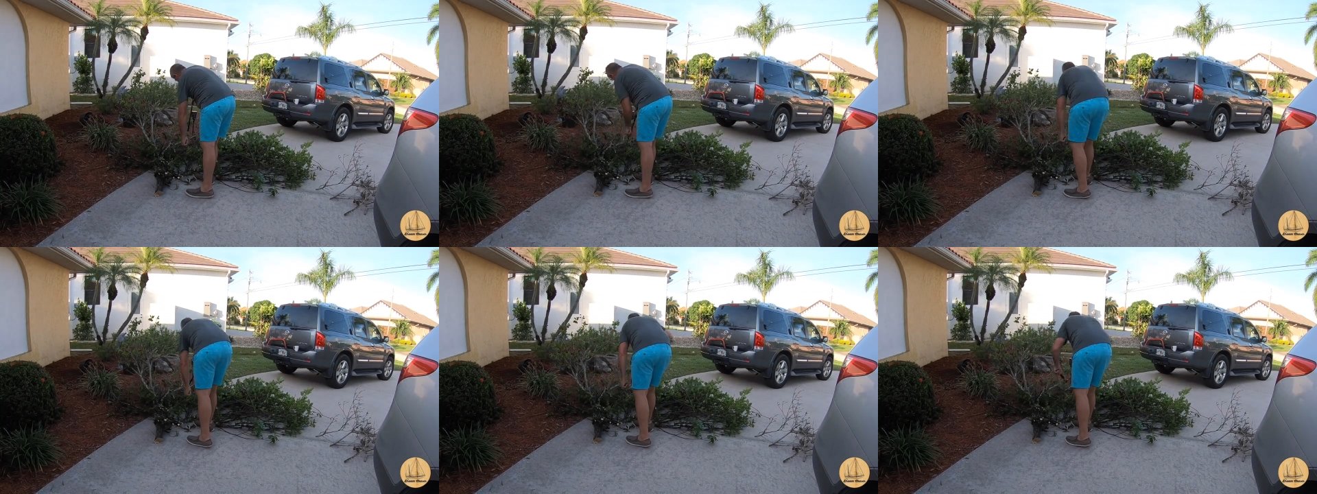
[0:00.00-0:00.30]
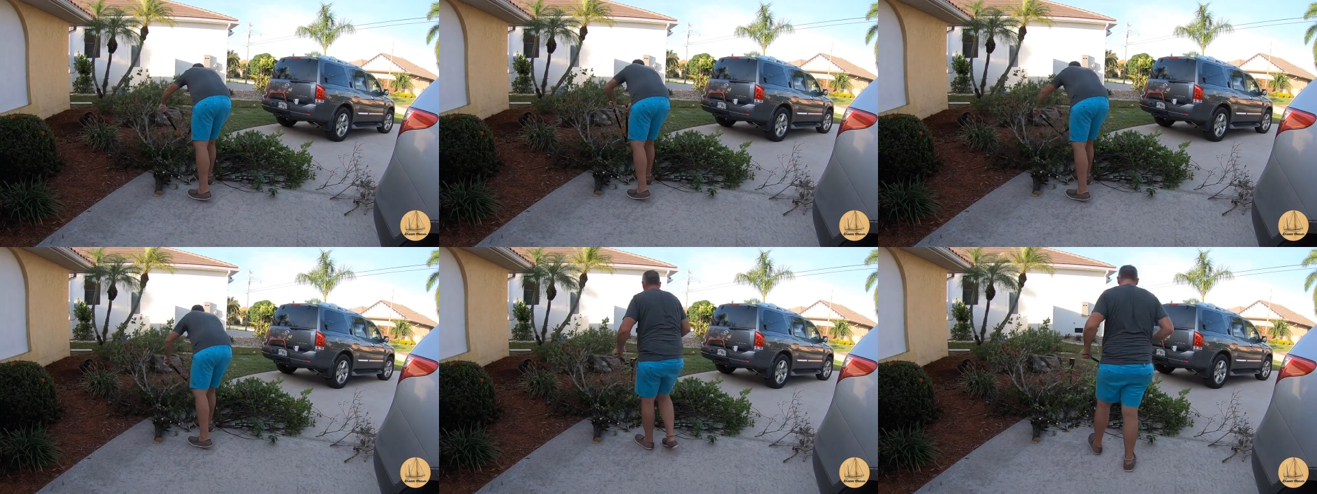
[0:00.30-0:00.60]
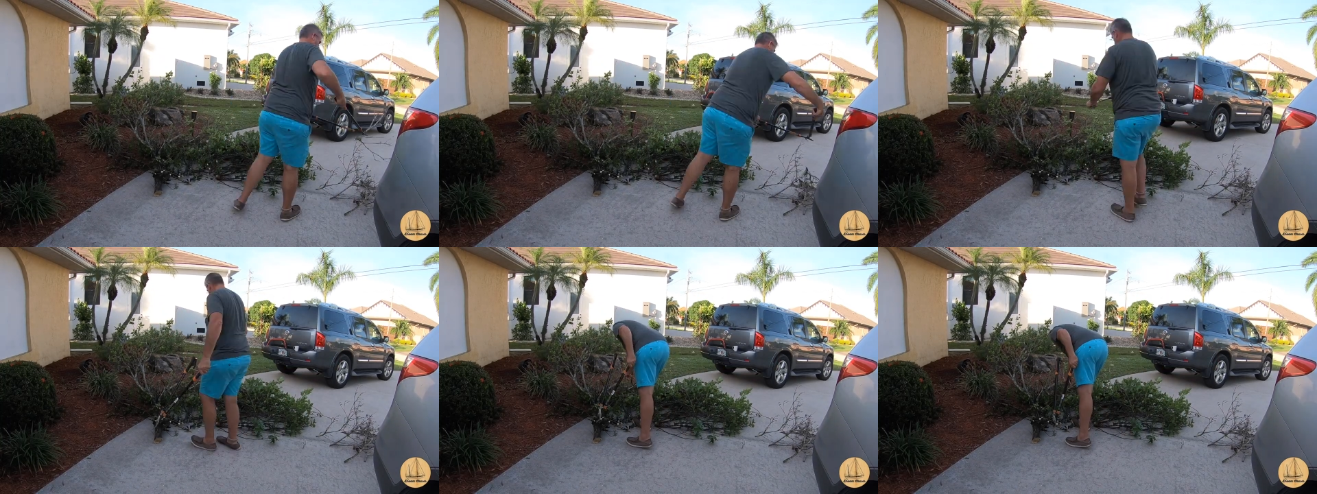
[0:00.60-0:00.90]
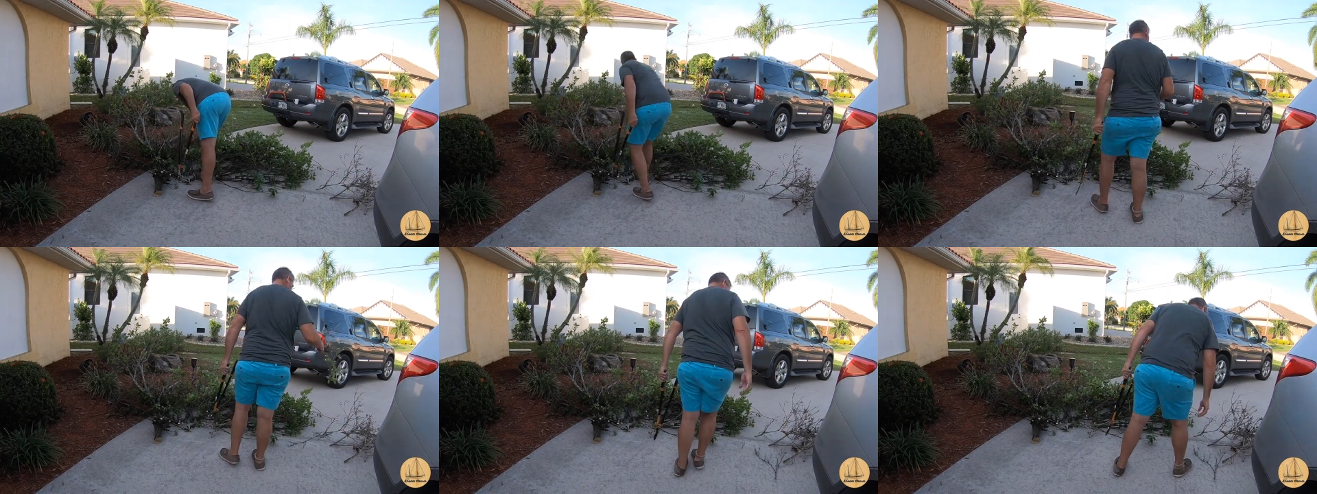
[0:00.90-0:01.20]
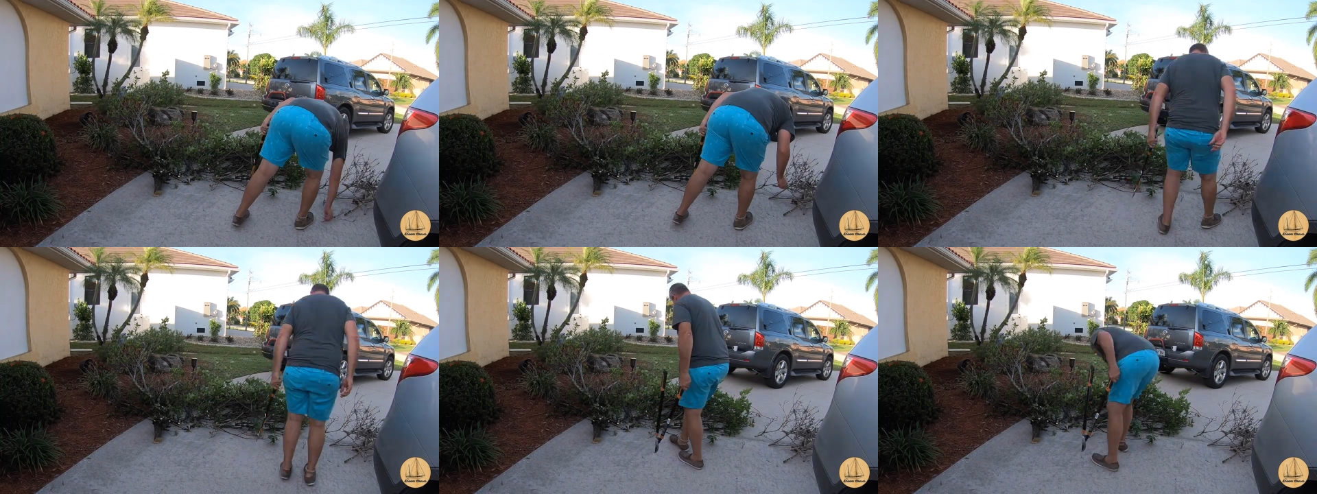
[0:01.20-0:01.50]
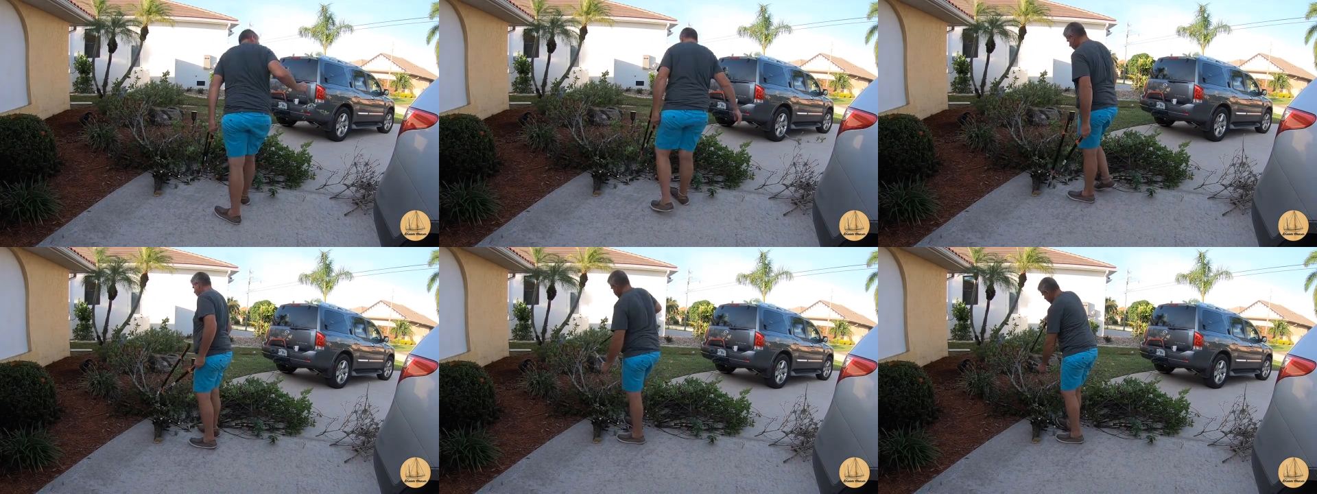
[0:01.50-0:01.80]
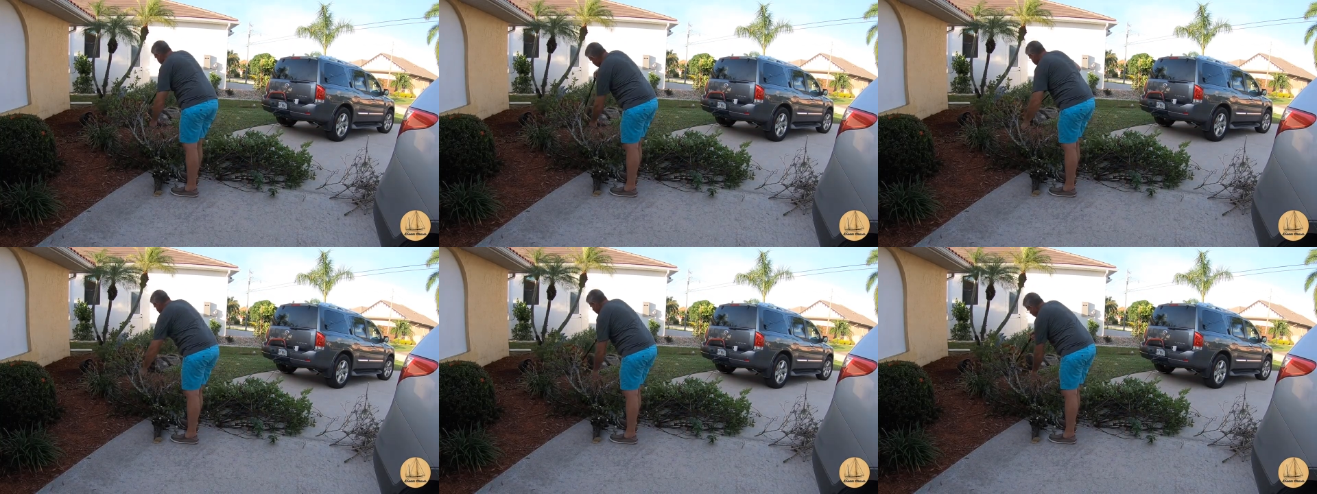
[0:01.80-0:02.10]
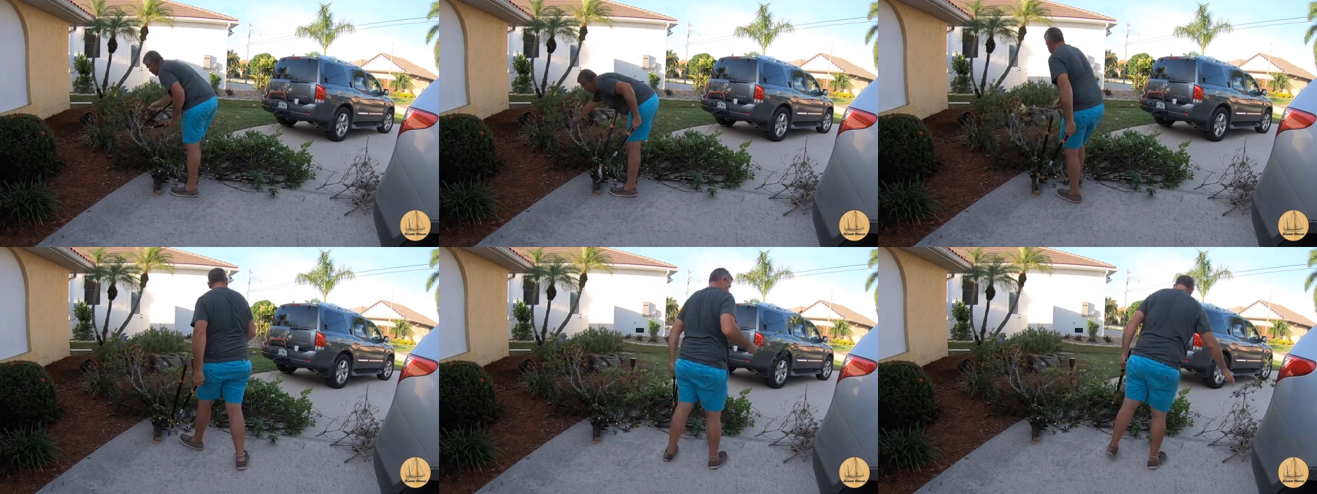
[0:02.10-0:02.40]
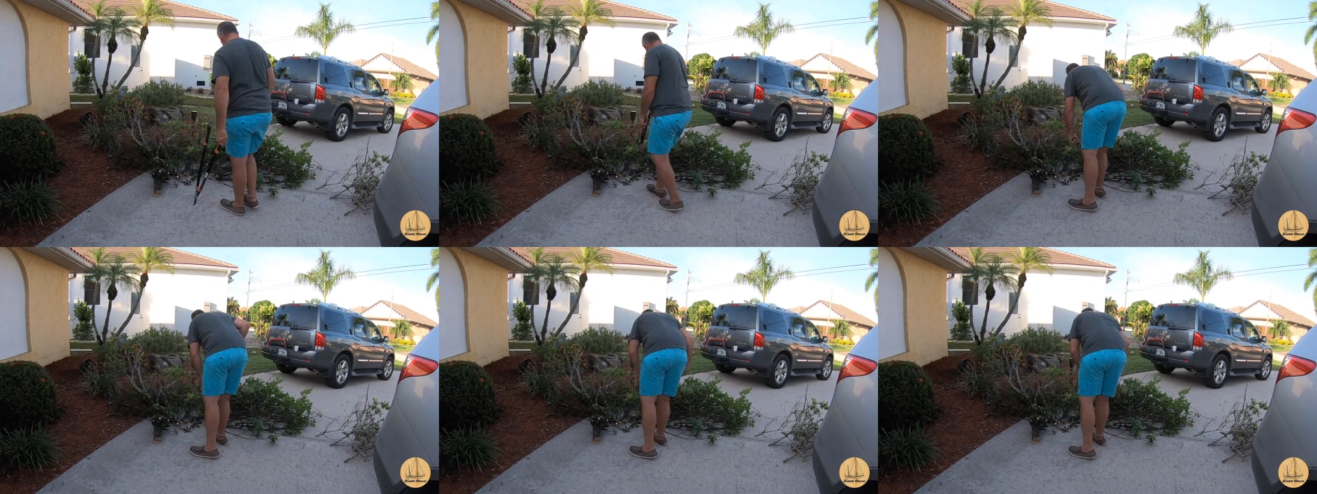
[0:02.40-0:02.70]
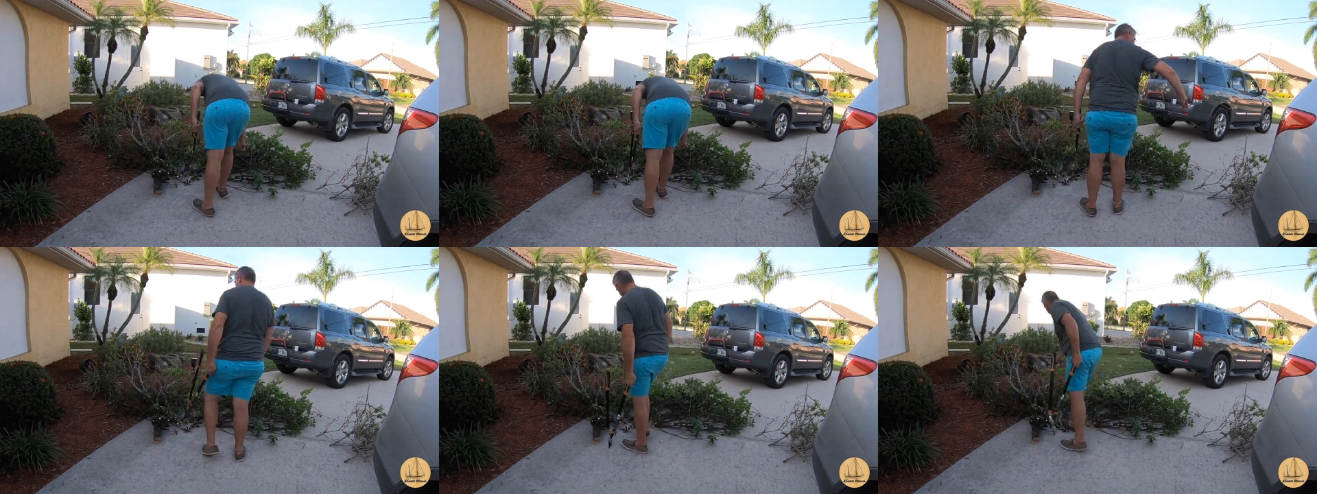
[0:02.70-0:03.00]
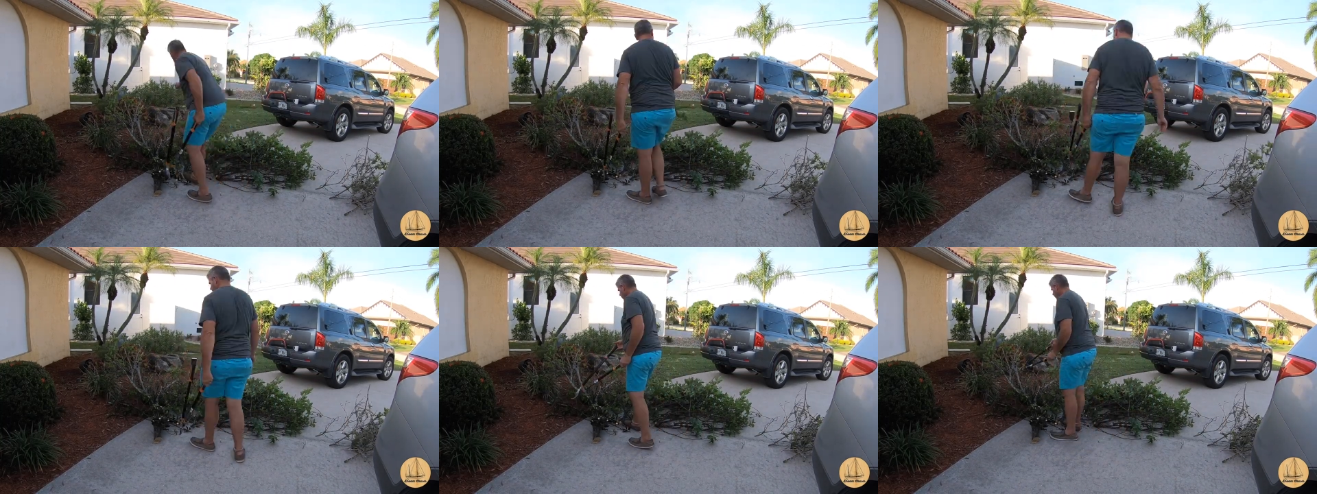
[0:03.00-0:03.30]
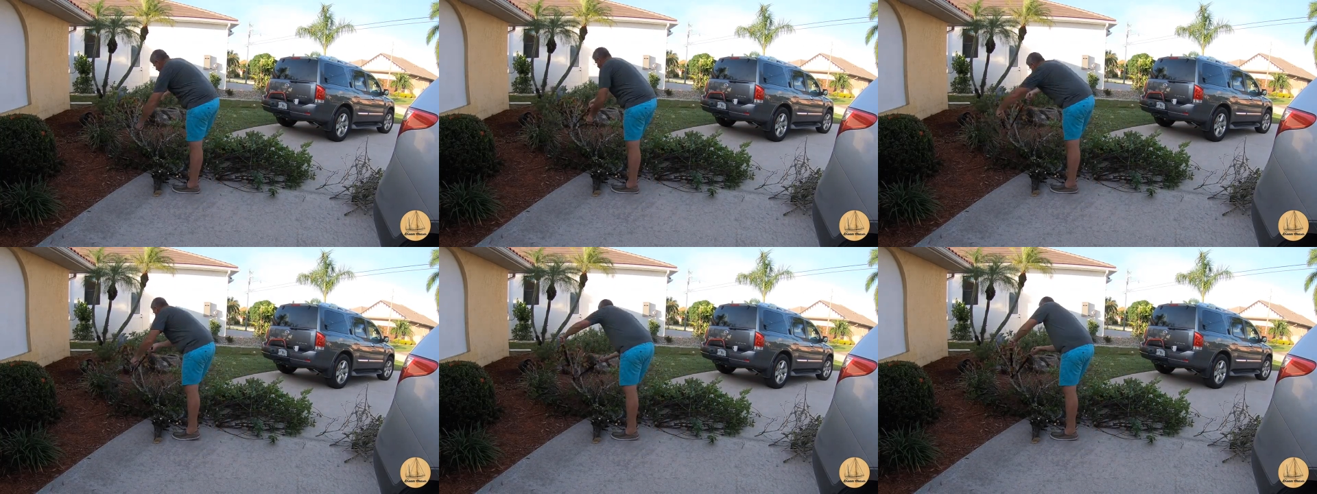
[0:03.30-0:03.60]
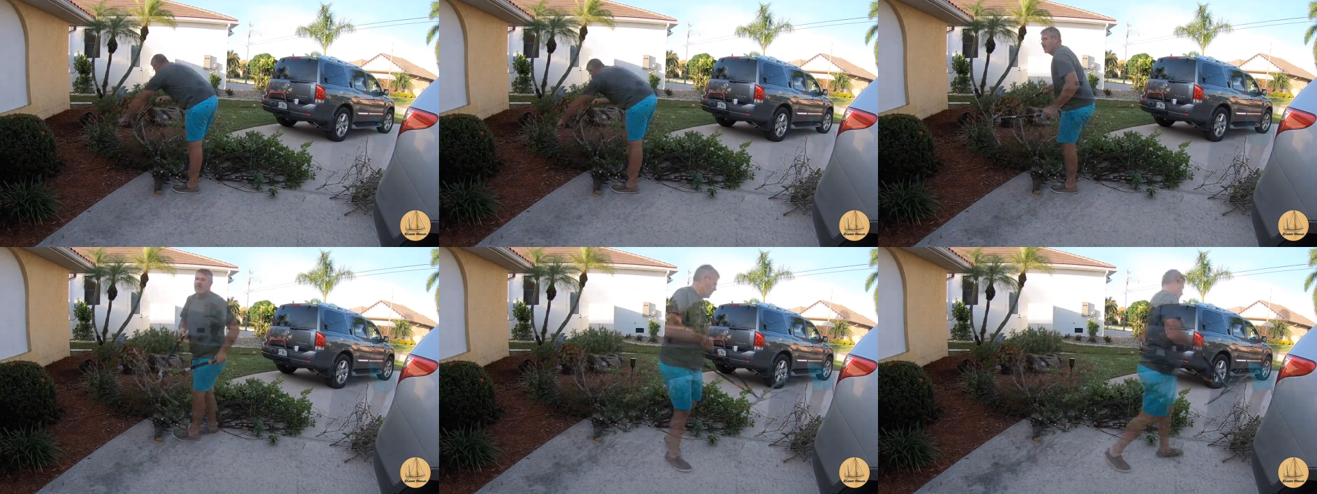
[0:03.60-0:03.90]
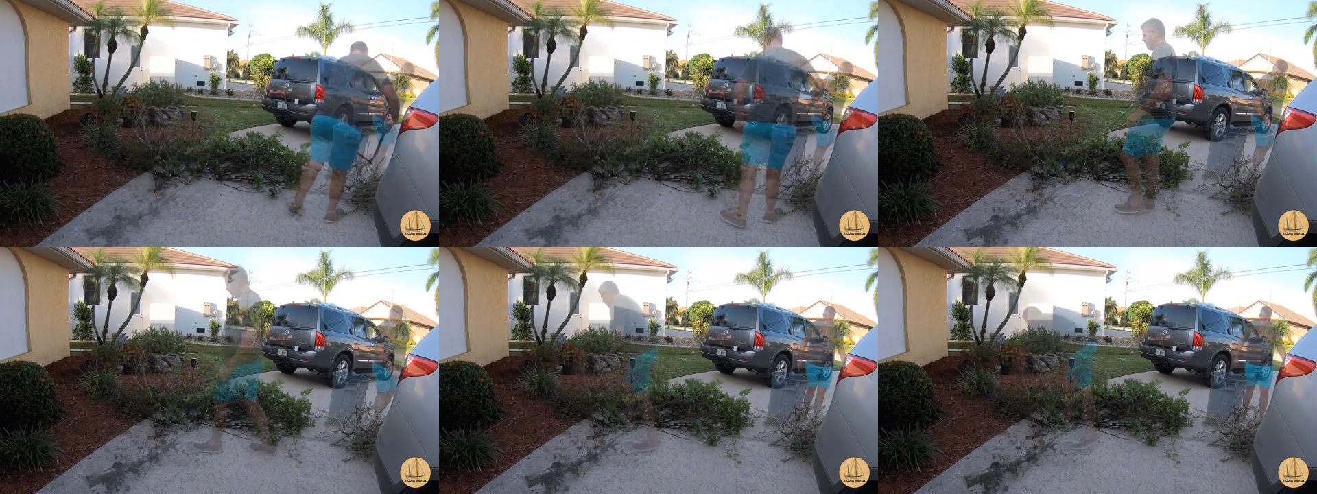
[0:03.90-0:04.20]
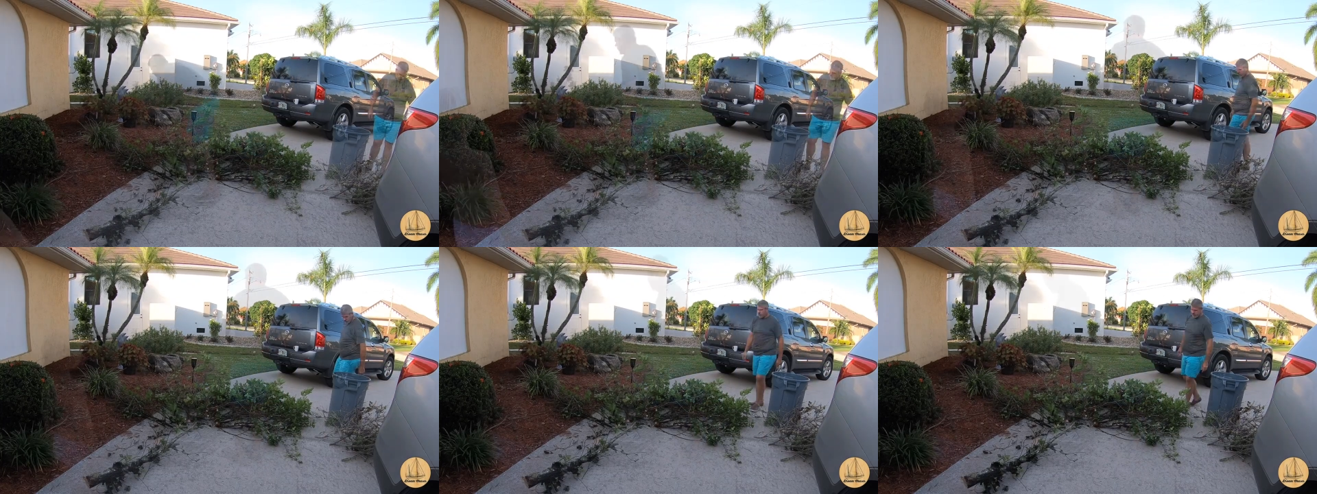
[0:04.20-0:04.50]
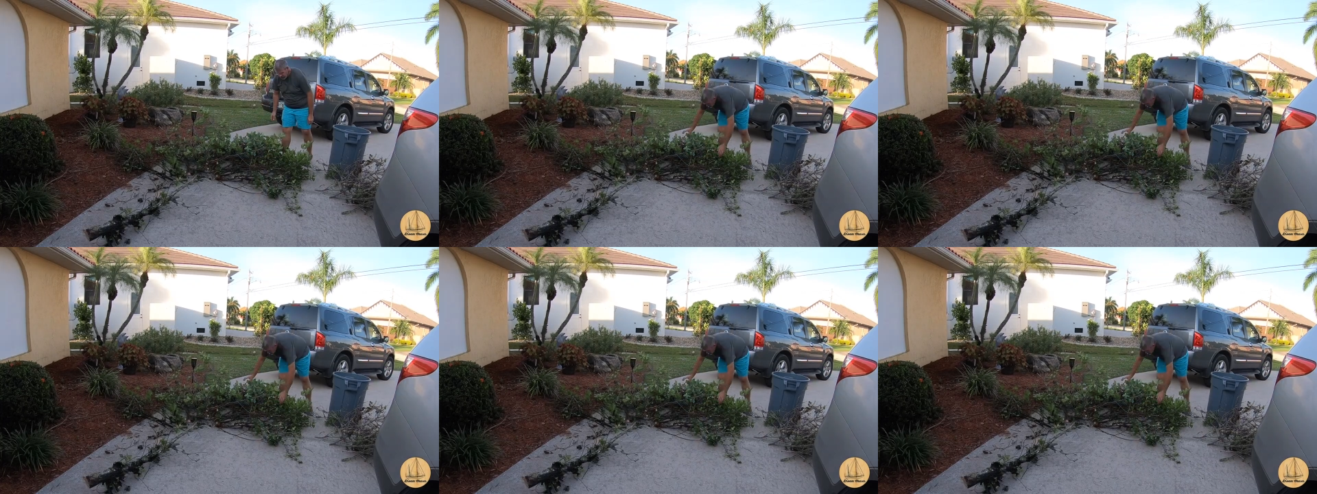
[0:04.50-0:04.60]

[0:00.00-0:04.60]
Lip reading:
[unreadable: no face in view]